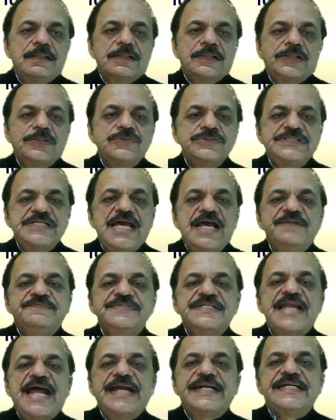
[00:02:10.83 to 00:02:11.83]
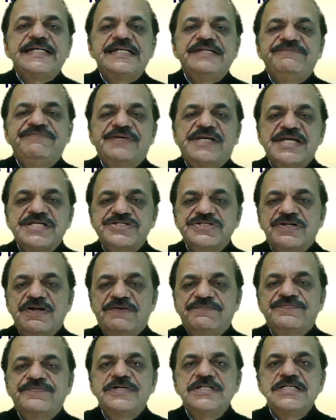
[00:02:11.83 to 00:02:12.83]
QC helps in identification
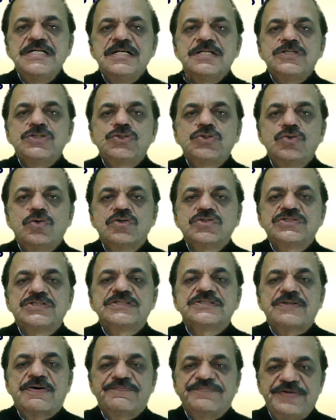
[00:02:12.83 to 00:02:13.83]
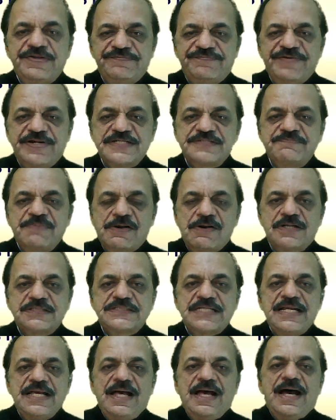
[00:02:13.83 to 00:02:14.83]
of sources of defects
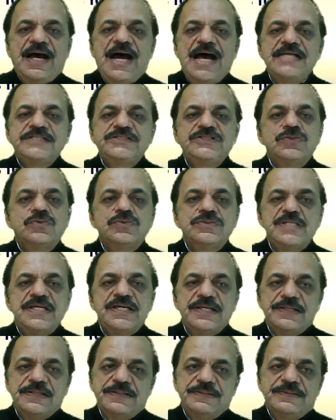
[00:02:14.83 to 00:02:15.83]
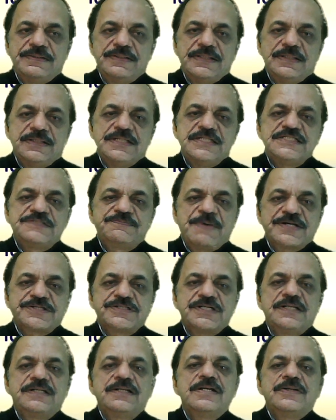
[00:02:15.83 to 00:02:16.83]
because as you do the
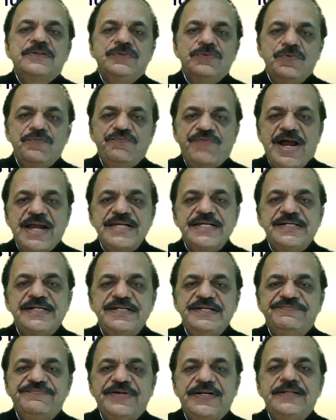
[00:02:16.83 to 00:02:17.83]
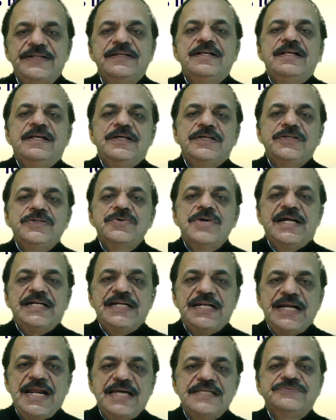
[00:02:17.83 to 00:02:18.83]
inspection, you find a defect, you
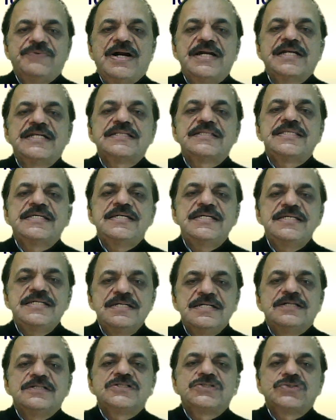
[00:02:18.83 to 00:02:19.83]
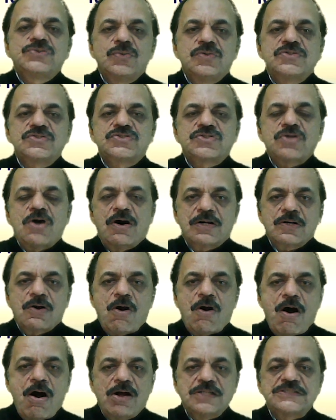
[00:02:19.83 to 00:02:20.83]
analyze what is the source or
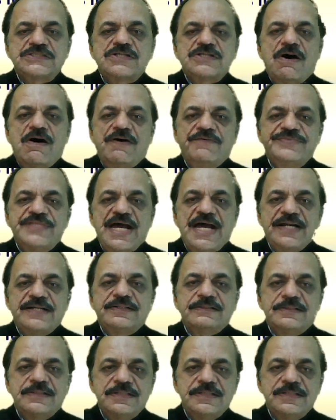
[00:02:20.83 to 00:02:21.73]
cause of that